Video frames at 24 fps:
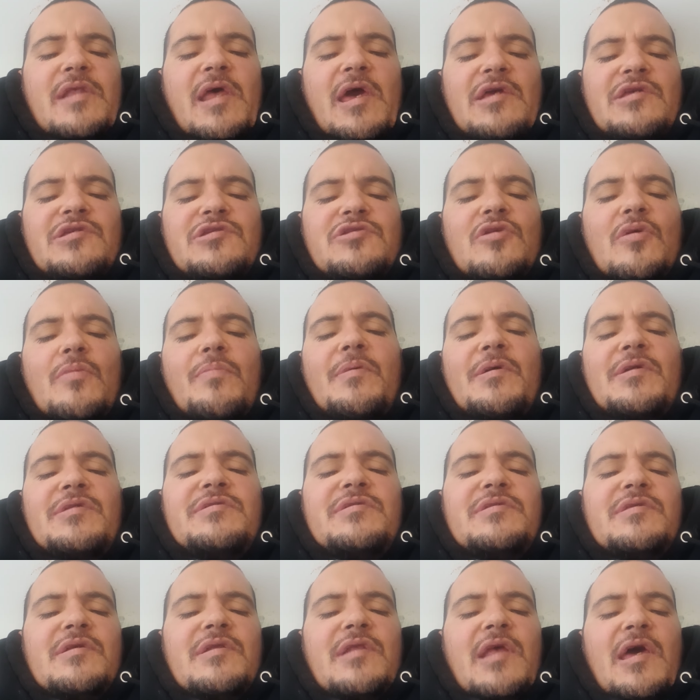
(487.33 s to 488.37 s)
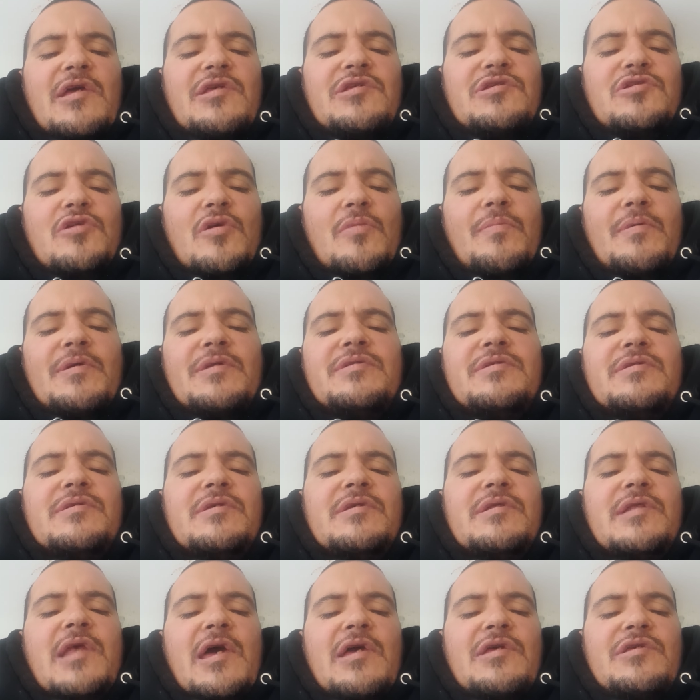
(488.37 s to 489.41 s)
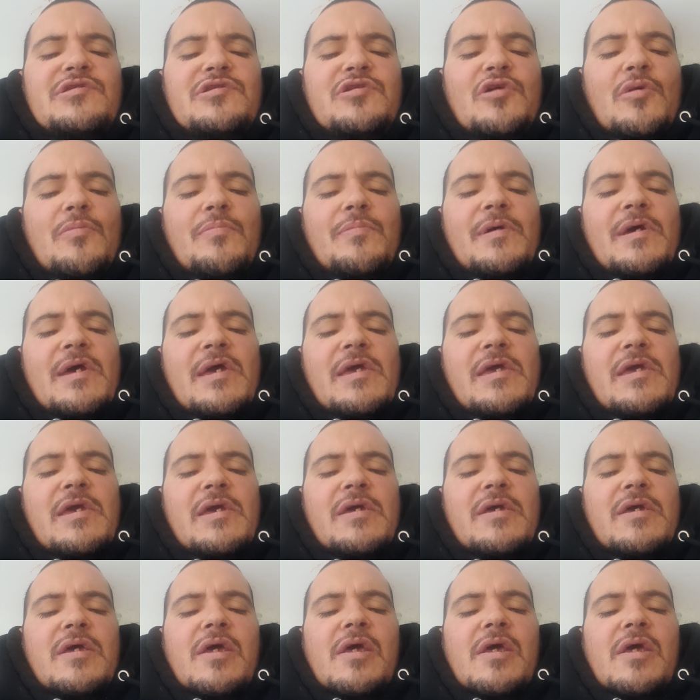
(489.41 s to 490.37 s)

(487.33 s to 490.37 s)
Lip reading: next topic to the next topic to the next topic,